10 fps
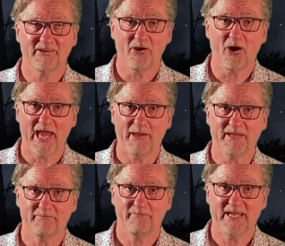
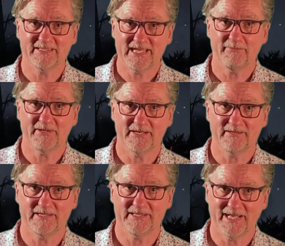iambic pentameter
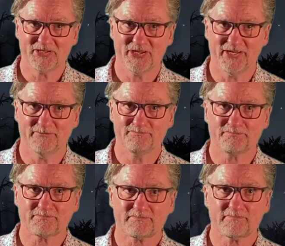in a nutshell.
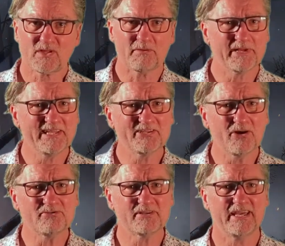But in
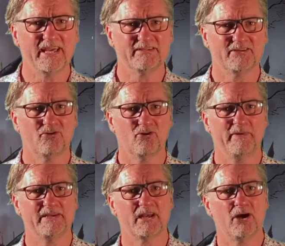Dulce et Decorum
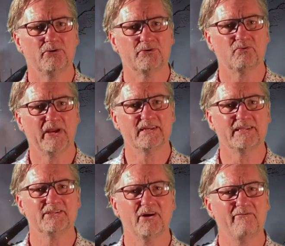est, Owen
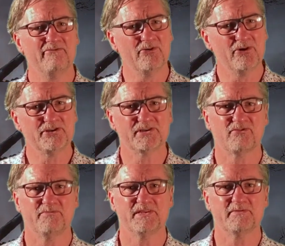regularly diverges
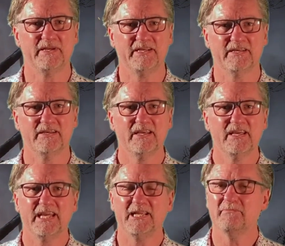from this meter
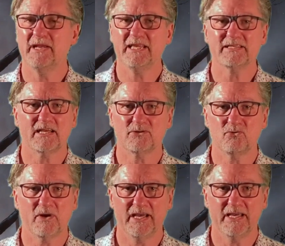in many subtle
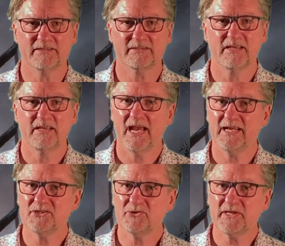ways. And
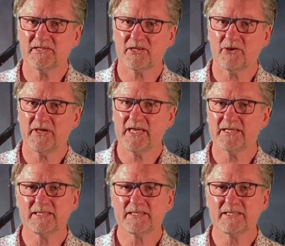in doing so, he is